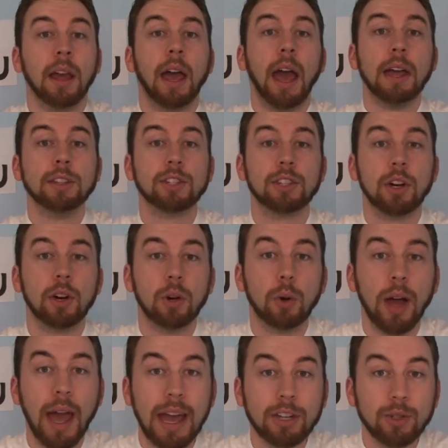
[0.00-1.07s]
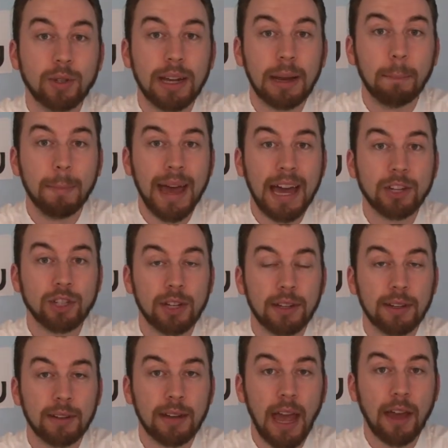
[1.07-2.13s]
And so, as you can imagine,
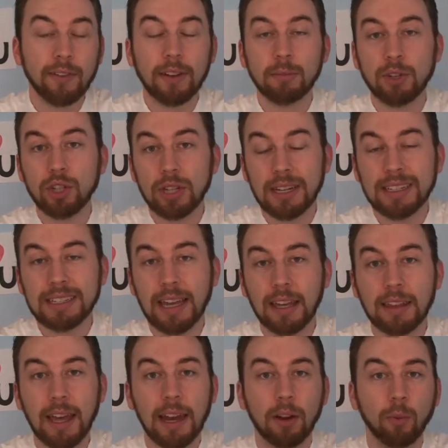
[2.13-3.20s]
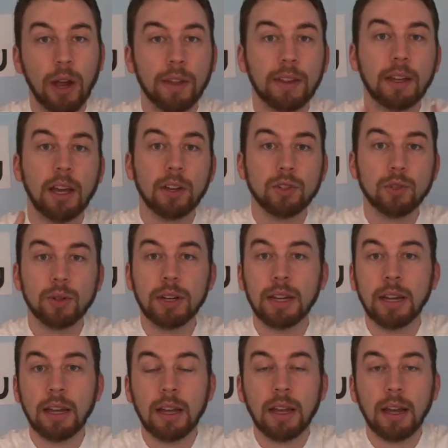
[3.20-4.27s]
having machines like that around the country,
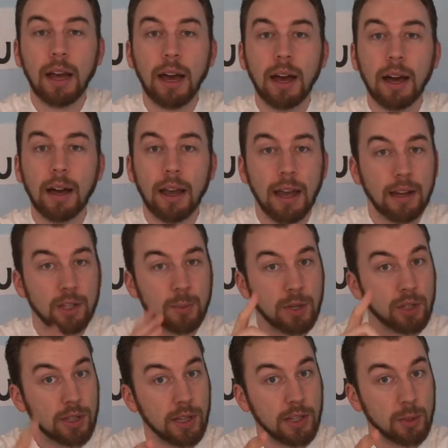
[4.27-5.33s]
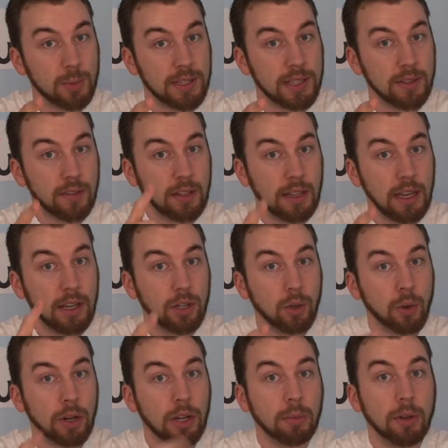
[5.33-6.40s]
and especially specifically in
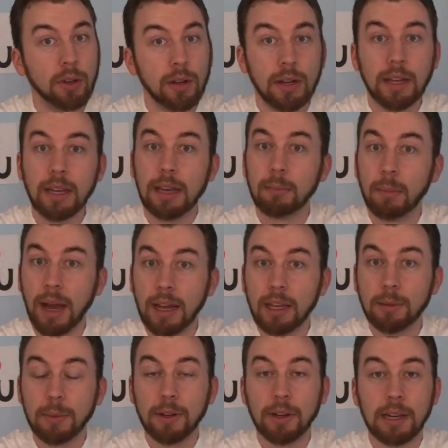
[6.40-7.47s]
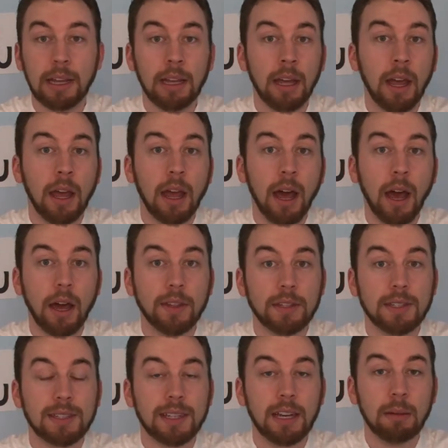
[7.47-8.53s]
your community, in my community, this
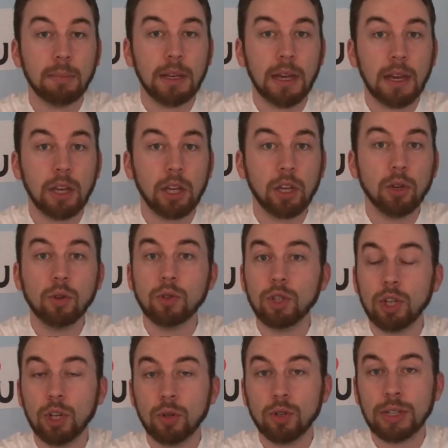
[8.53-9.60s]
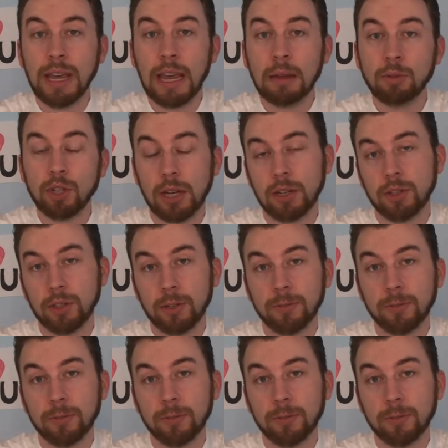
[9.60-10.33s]
is going to be a huge, huge game changer